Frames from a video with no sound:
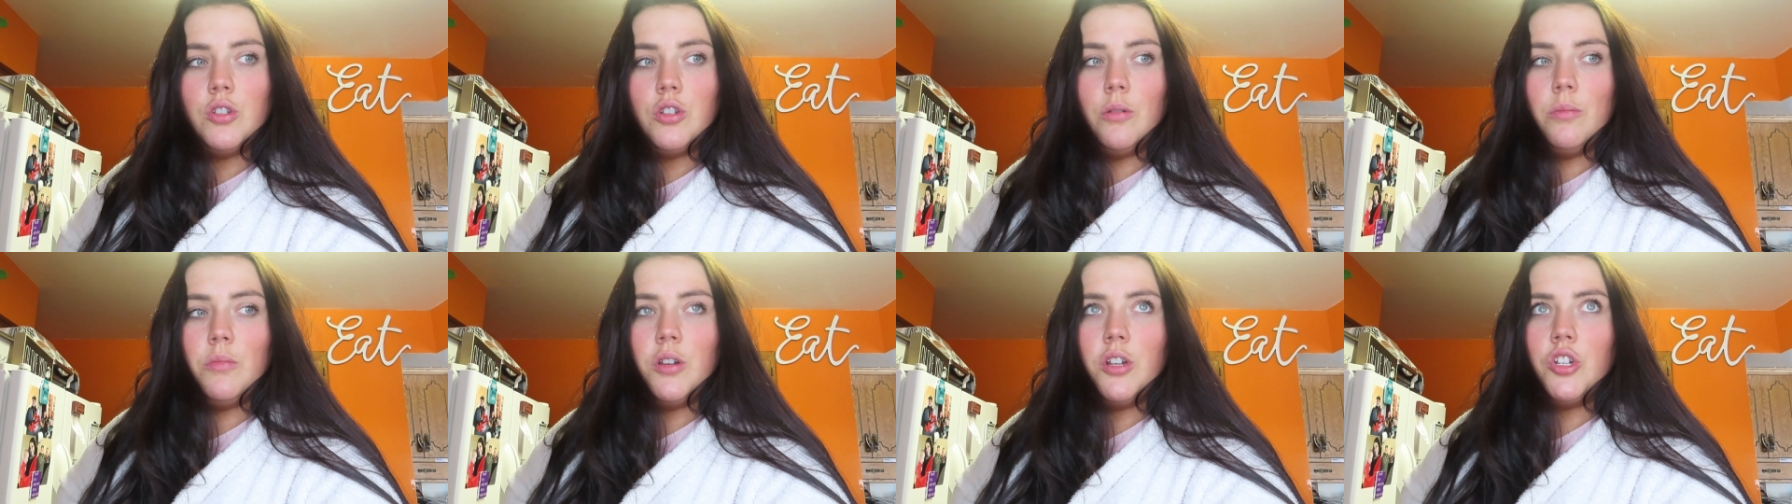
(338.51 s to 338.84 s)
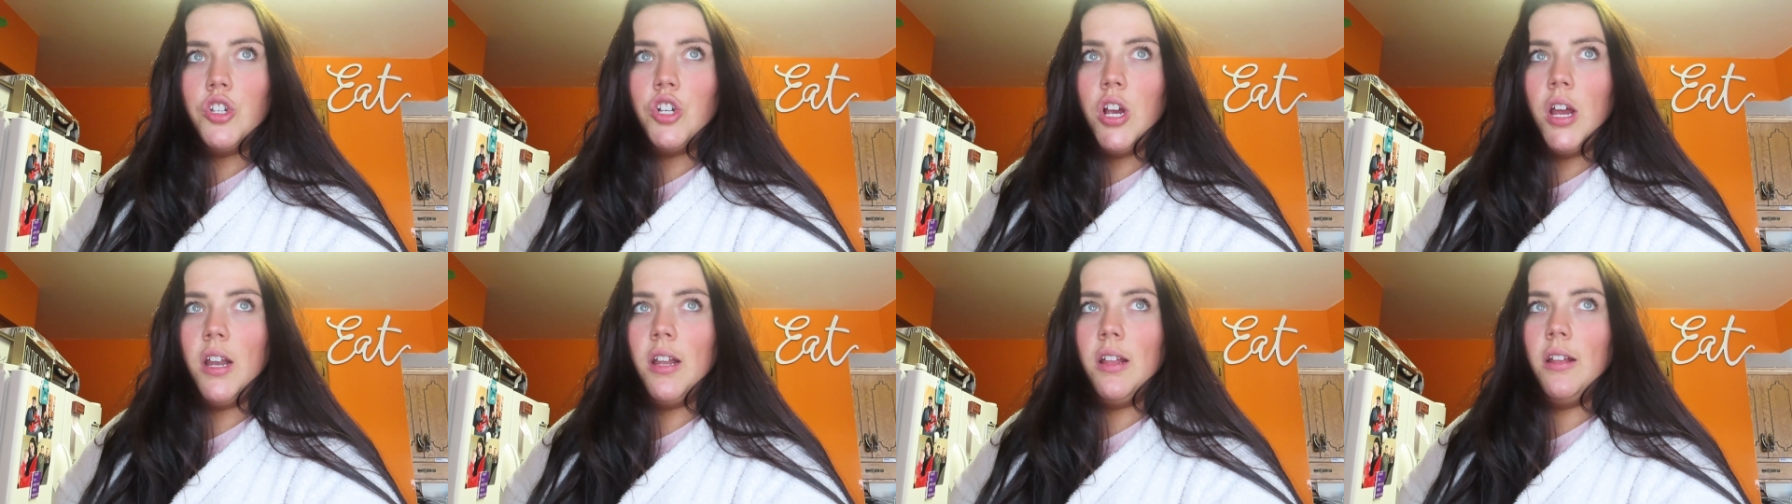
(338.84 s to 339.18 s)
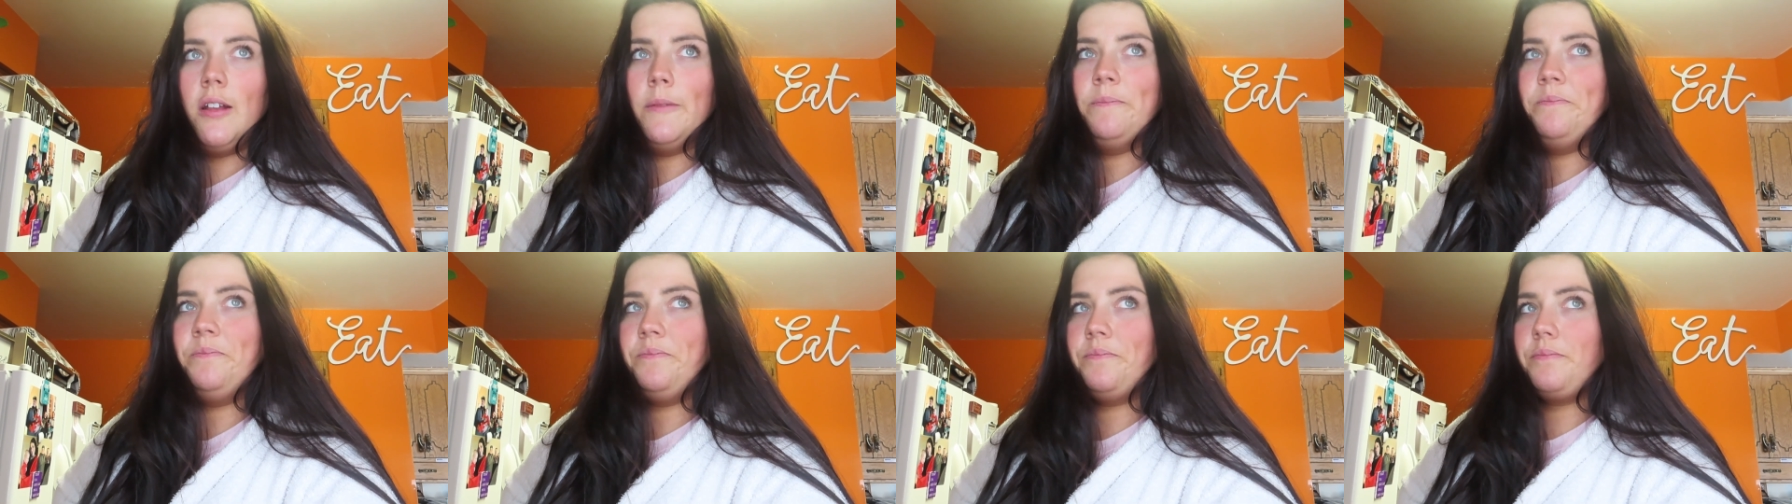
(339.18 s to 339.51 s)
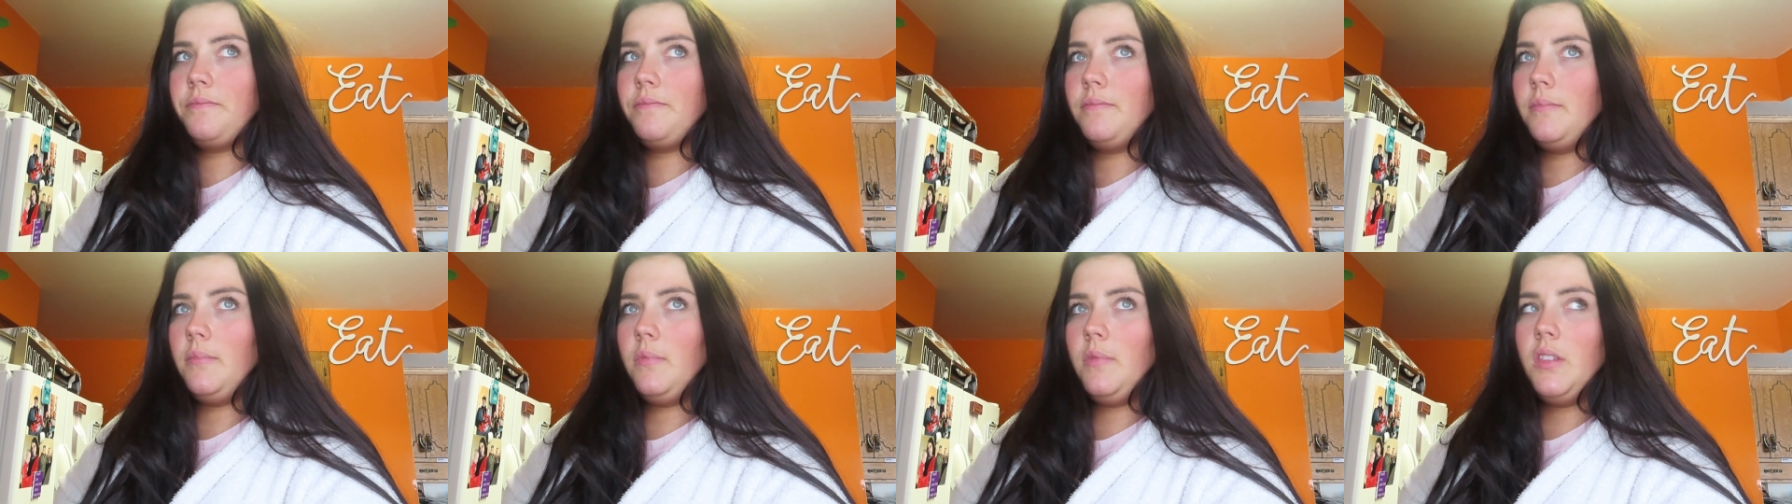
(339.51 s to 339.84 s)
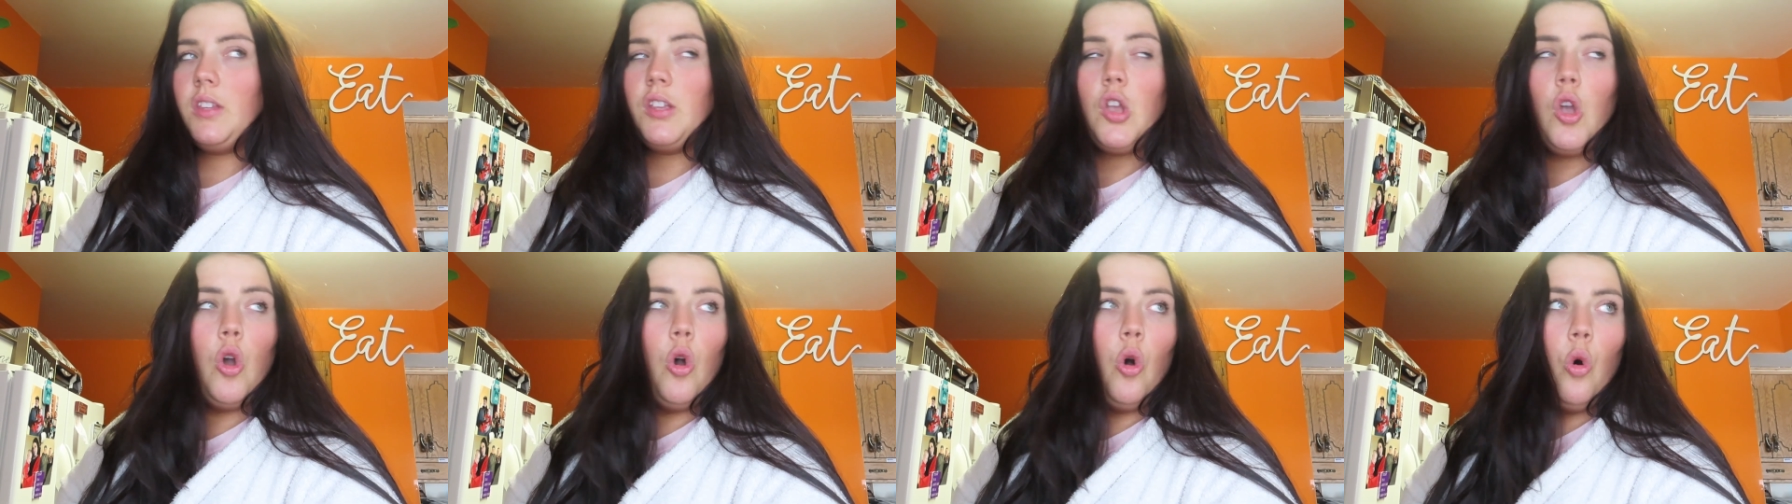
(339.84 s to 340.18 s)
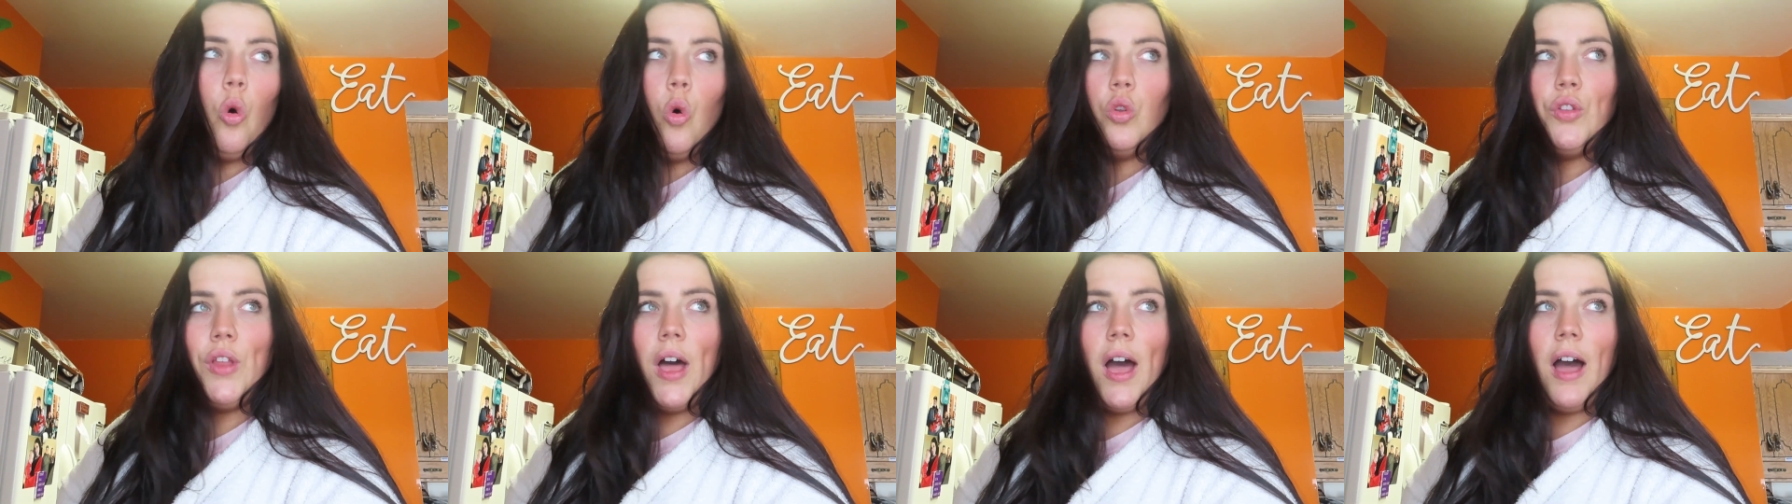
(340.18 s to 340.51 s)
So I'm going to try to
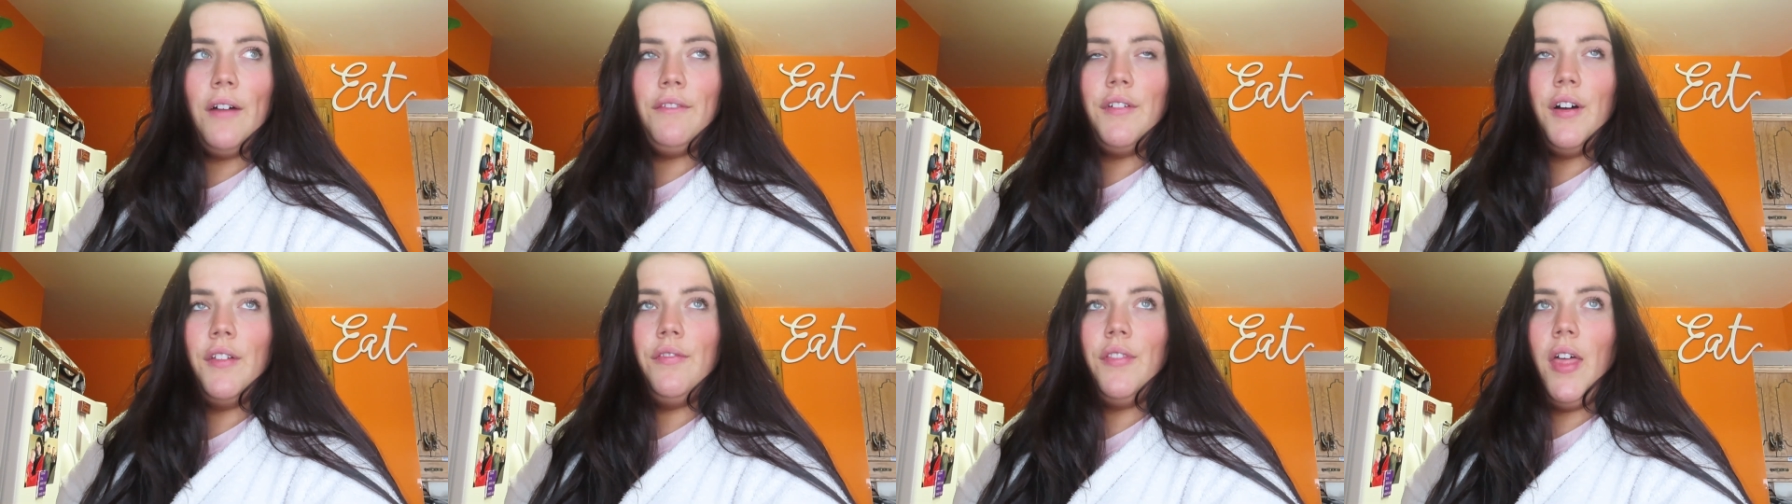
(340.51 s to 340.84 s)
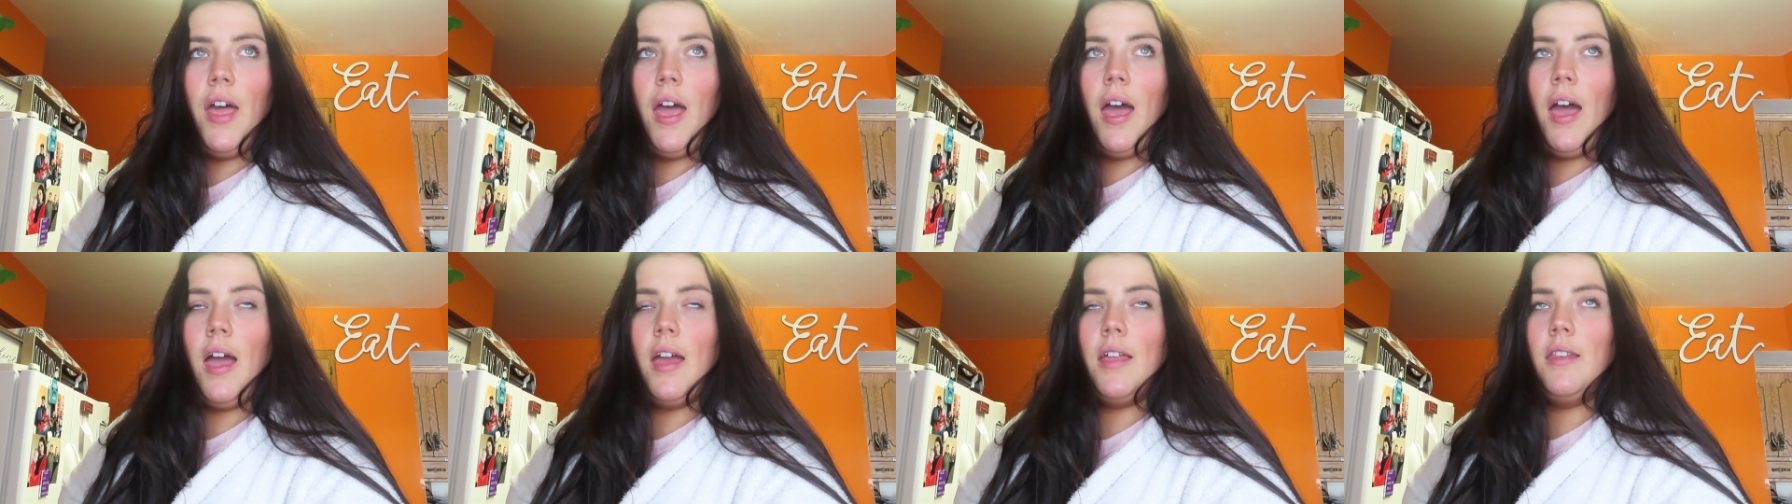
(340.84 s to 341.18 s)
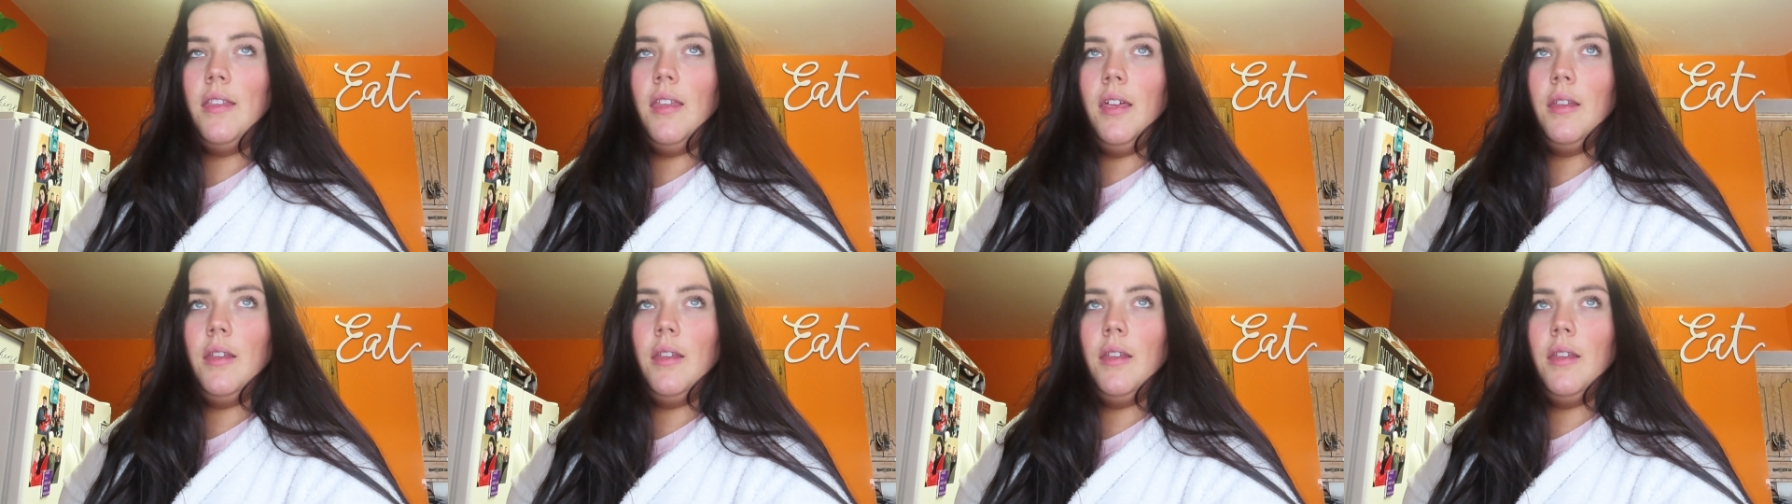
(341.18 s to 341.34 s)
hold off on that.